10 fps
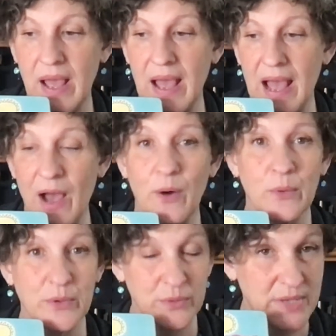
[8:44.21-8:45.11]

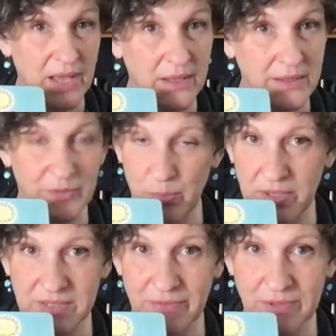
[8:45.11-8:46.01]
how do you tell if a book
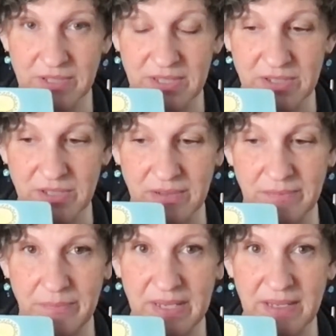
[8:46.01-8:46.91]
is first edition,
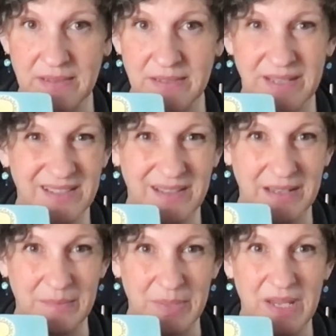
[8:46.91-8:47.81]
because it
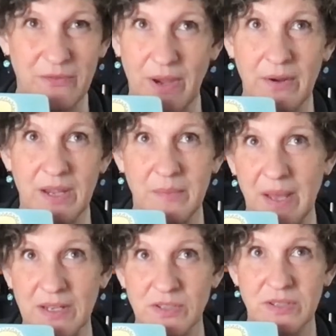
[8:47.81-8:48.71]
can be very
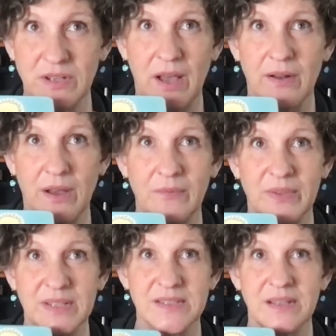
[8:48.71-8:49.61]
much not
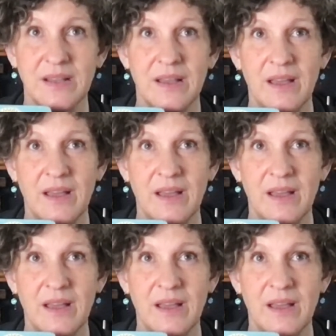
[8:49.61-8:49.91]
obvious.